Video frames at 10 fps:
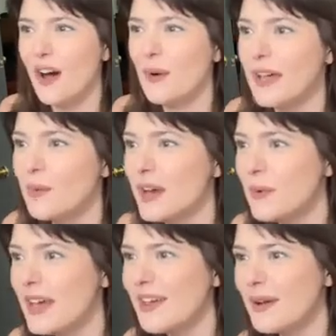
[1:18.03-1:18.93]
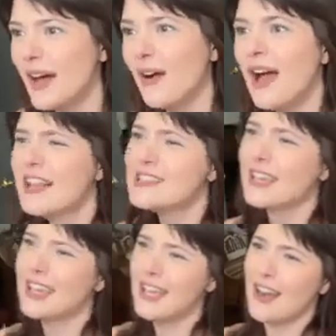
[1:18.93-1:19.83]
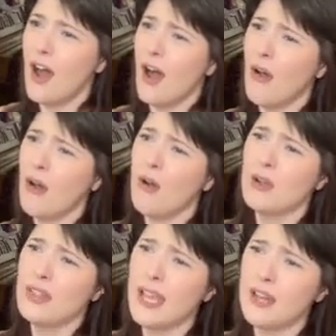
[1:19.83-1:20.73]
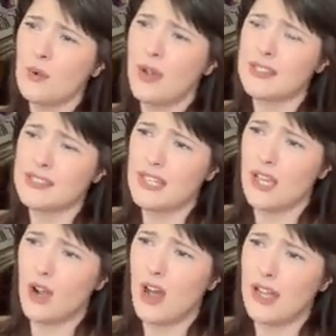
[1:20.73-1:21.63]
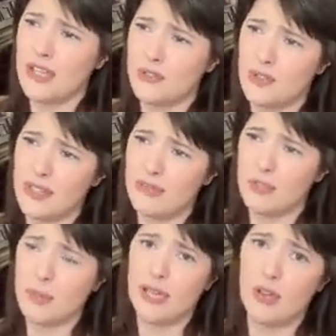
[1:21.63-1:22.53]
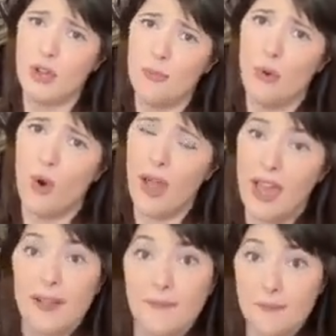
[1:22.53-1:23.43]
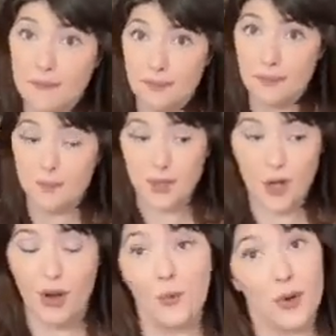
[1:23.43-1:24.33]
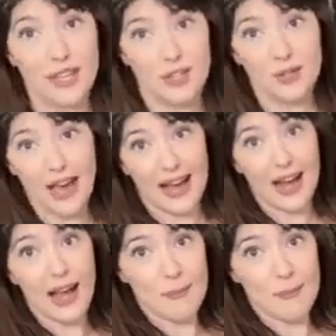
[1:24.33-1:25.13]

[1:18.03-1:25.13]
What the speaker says: Oh, wait, it went away. There we go. Elena wants to get Augie a treat for being a good boy. You know what? We can do that.